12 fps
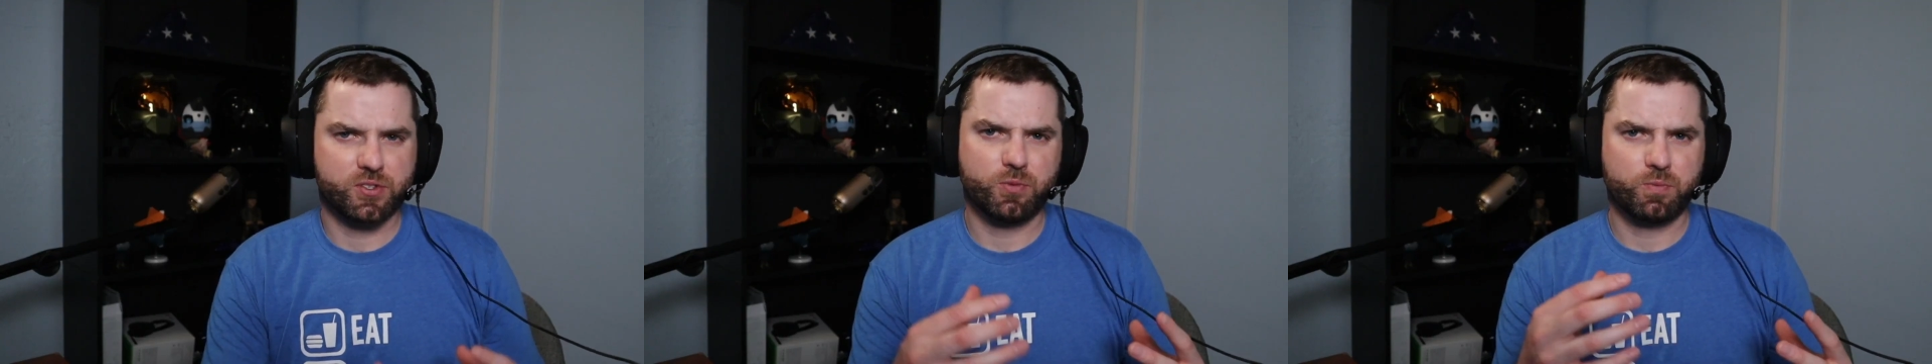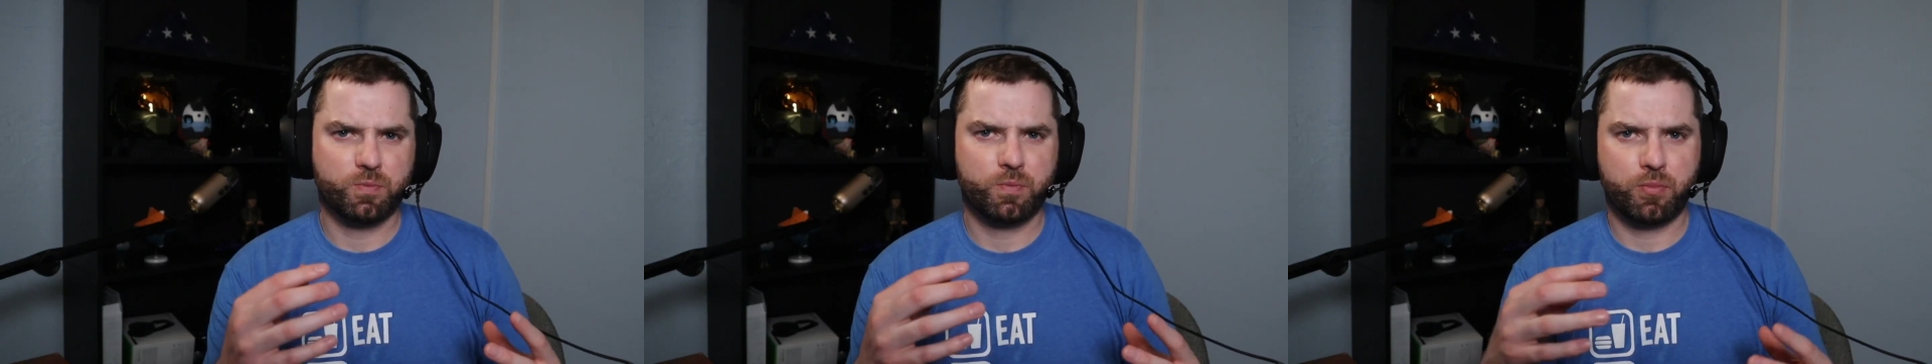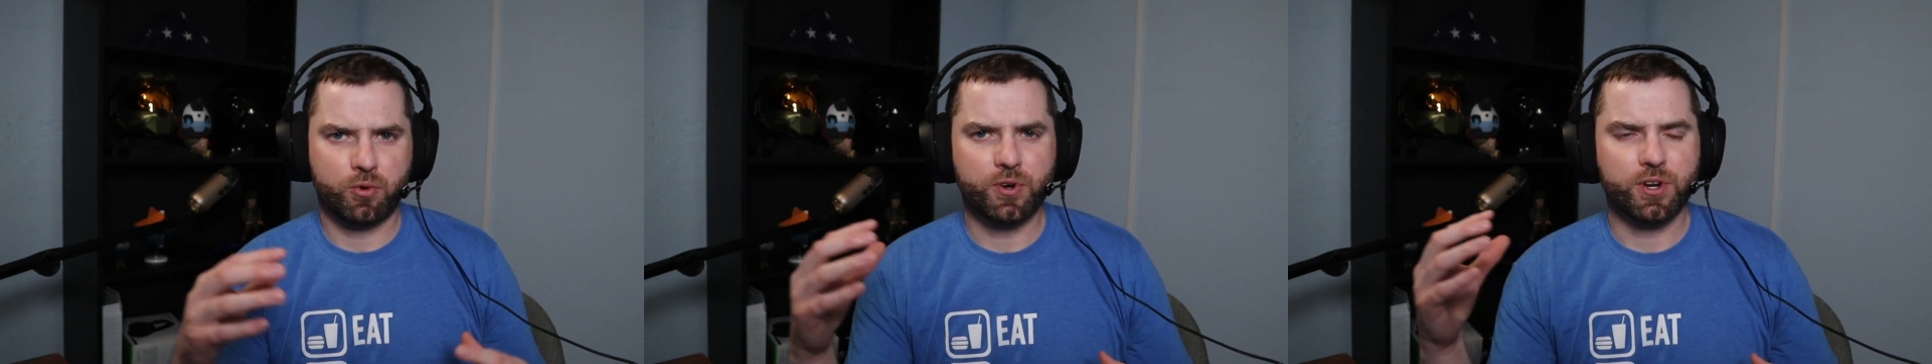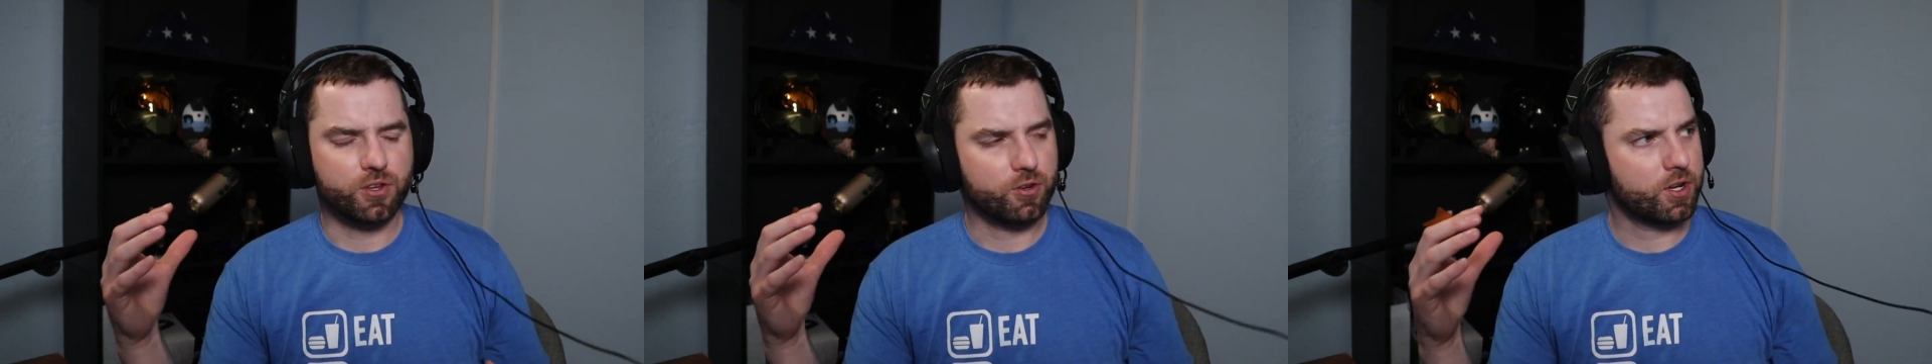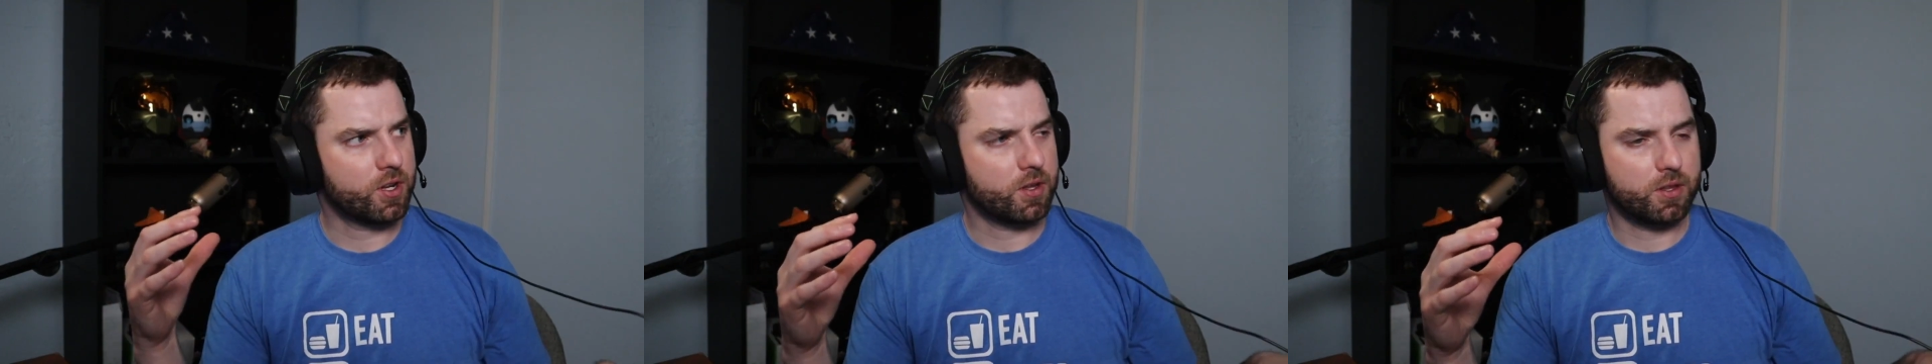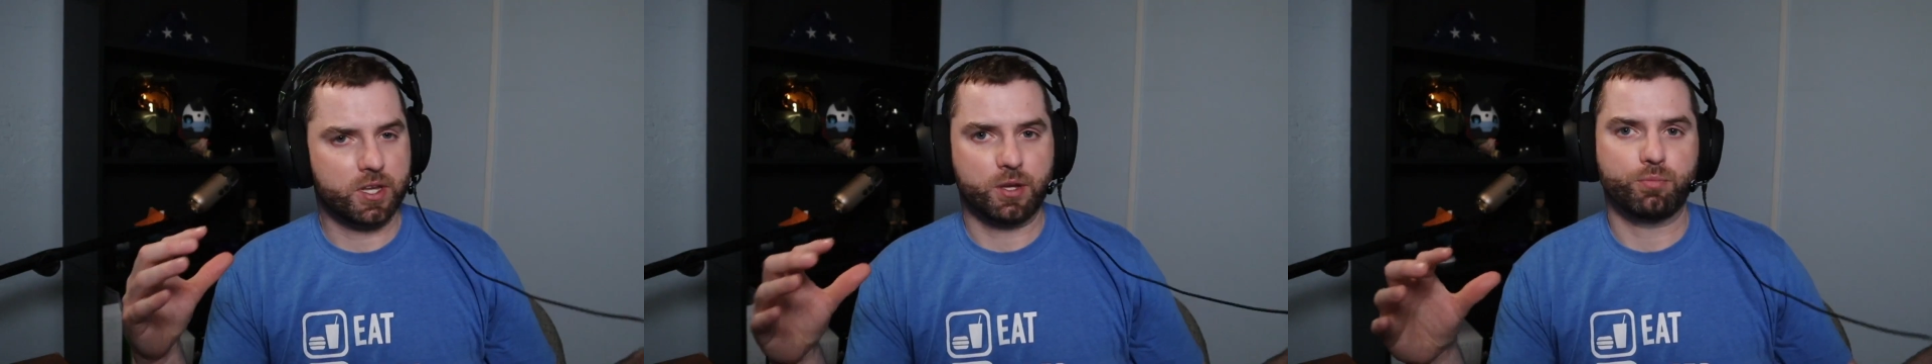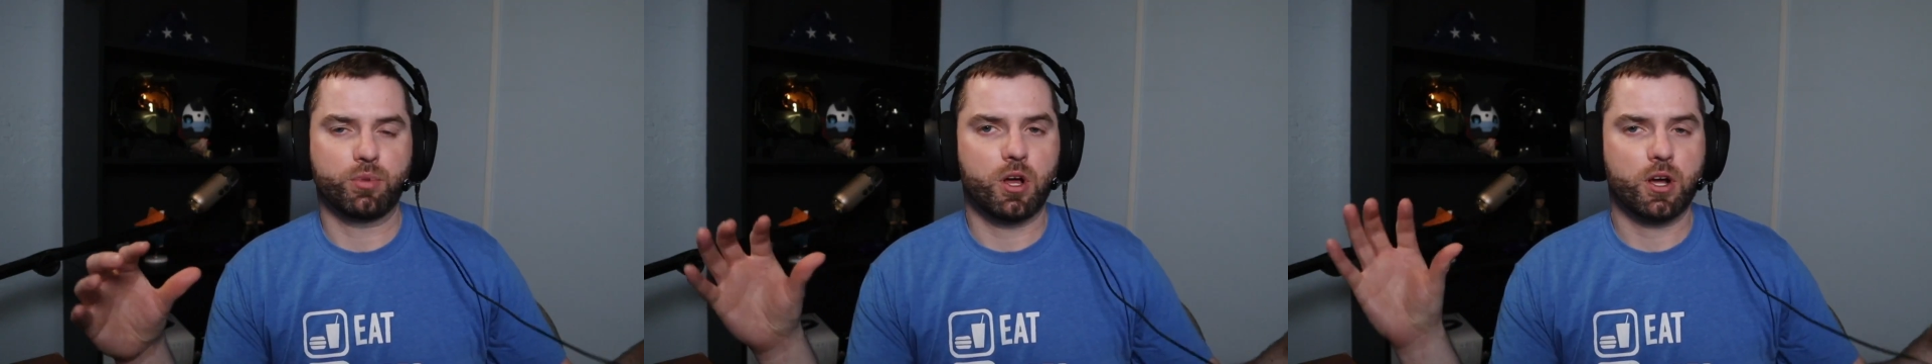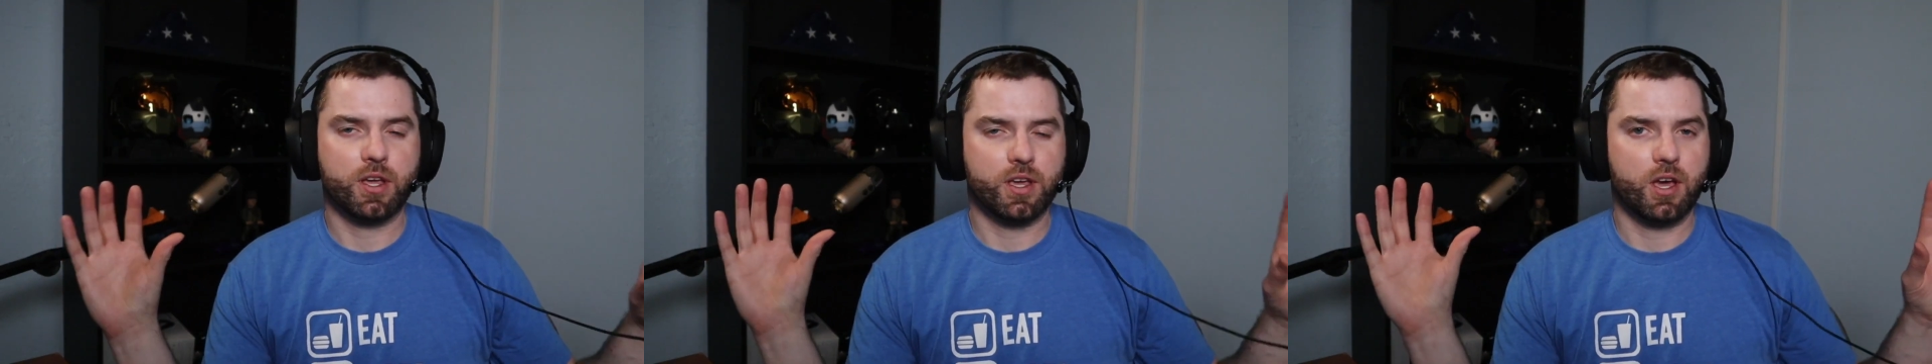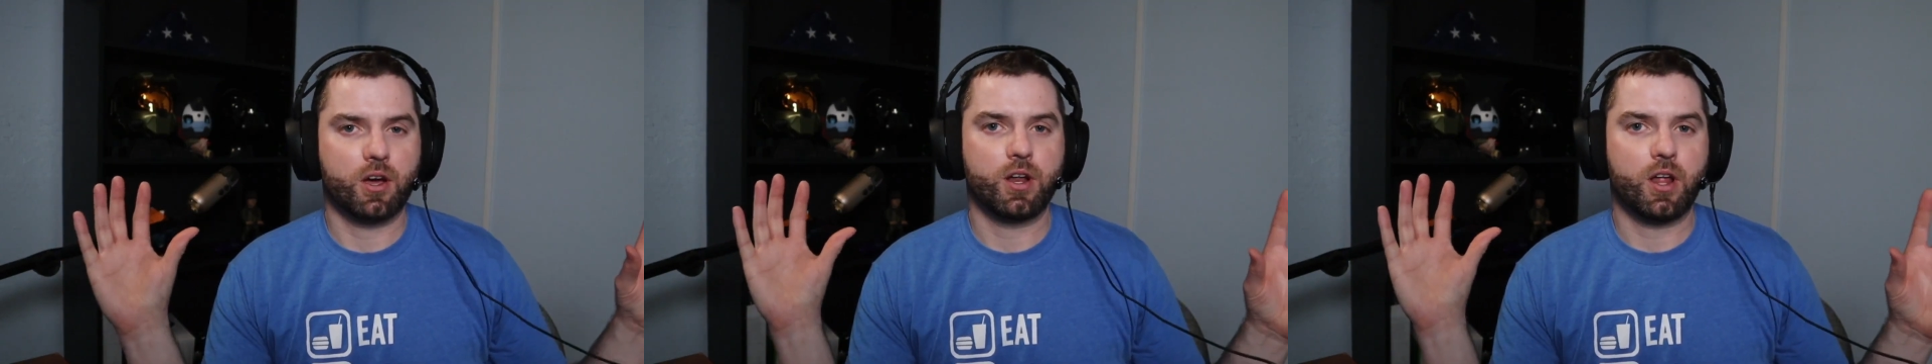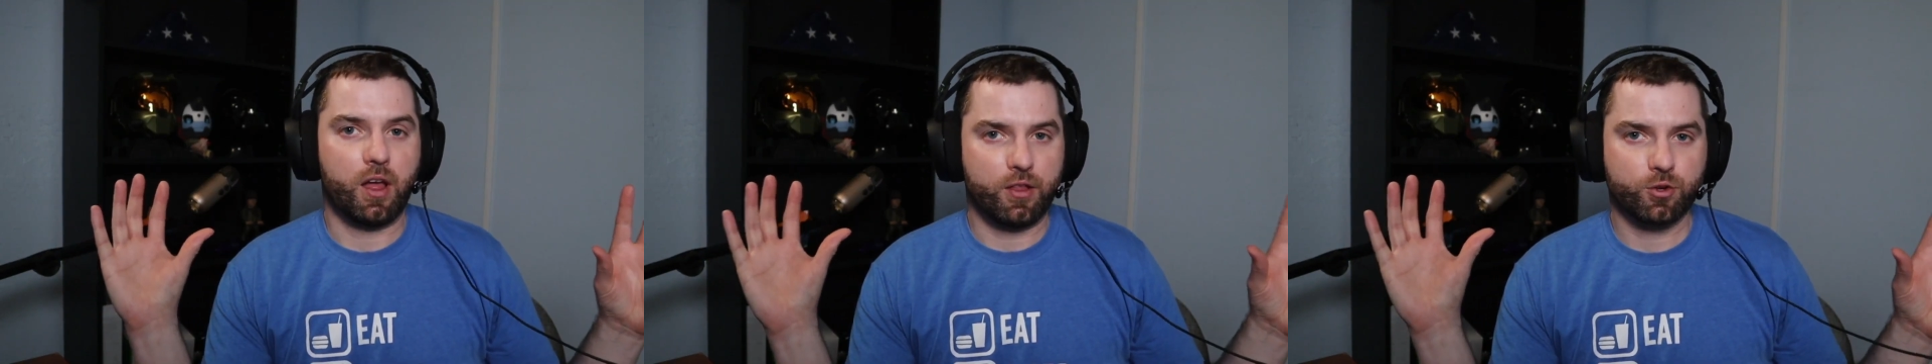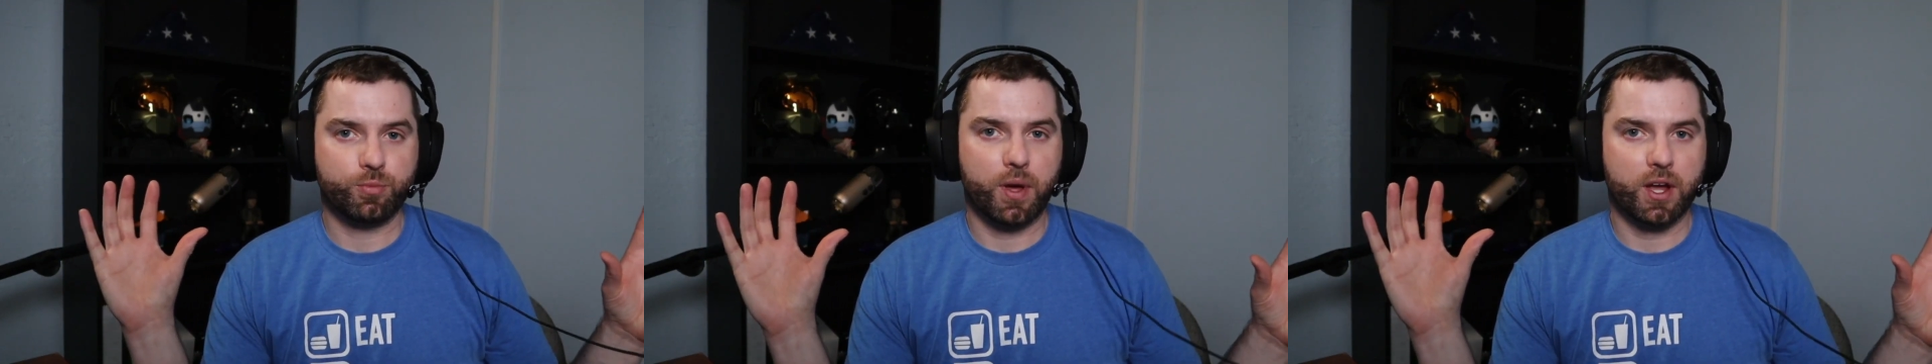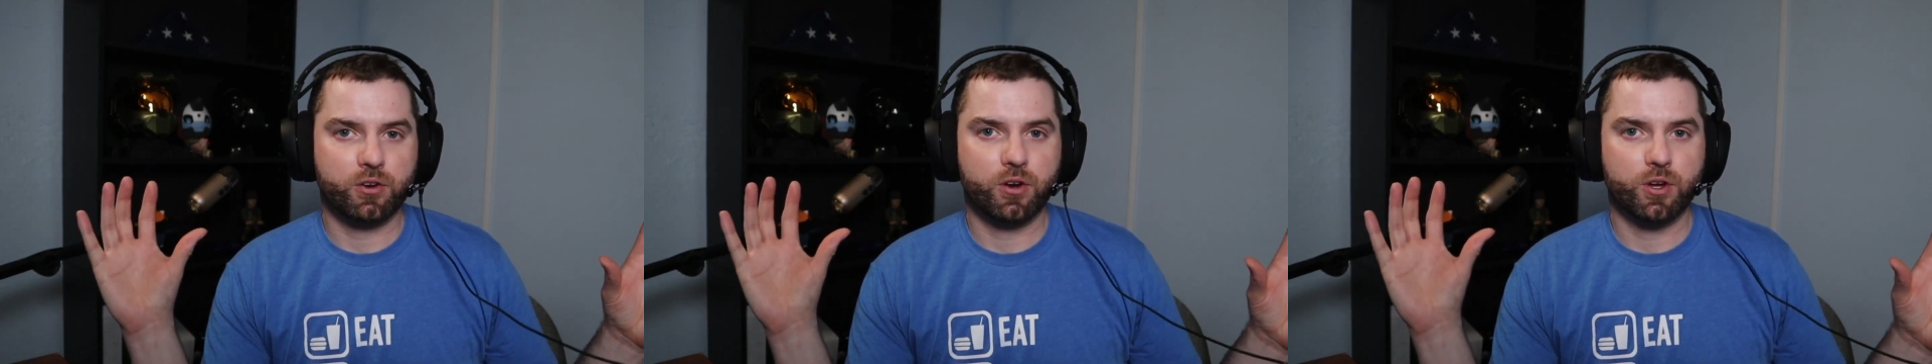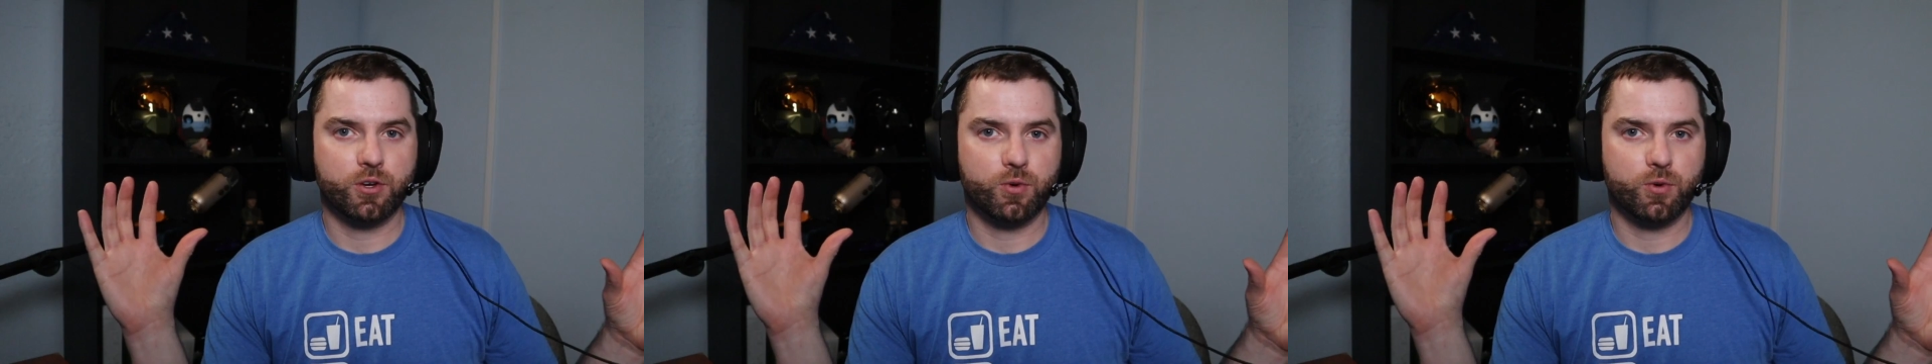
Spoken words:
pretty good at like blocking out other background noise.